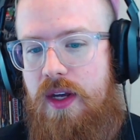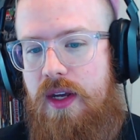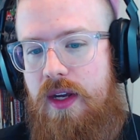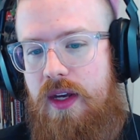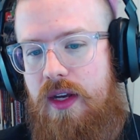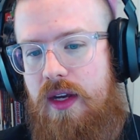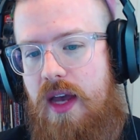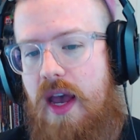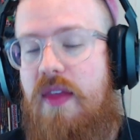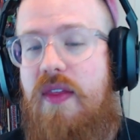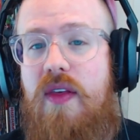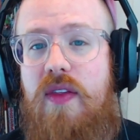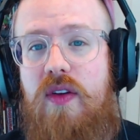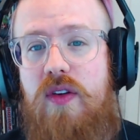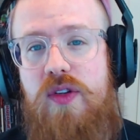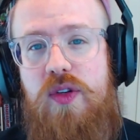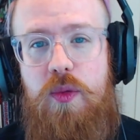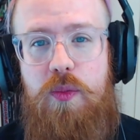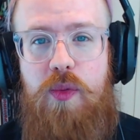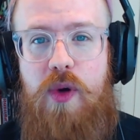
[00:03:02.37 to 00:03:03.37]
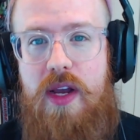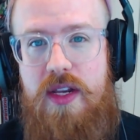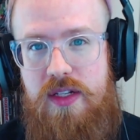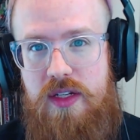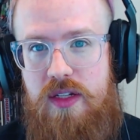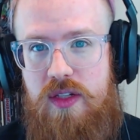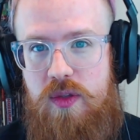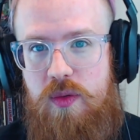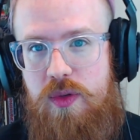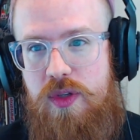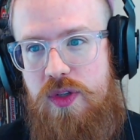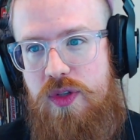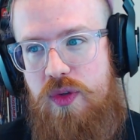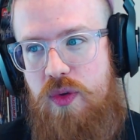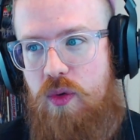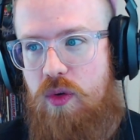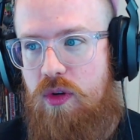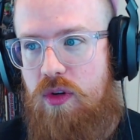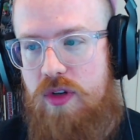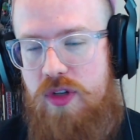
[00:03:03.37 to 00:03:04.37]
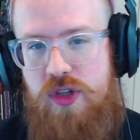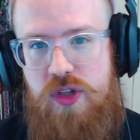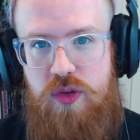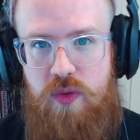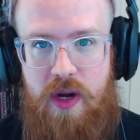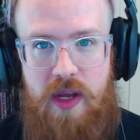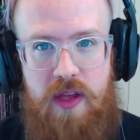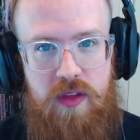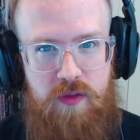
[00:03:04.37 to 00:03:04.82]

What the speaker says: And then there's your presence, which is your strength of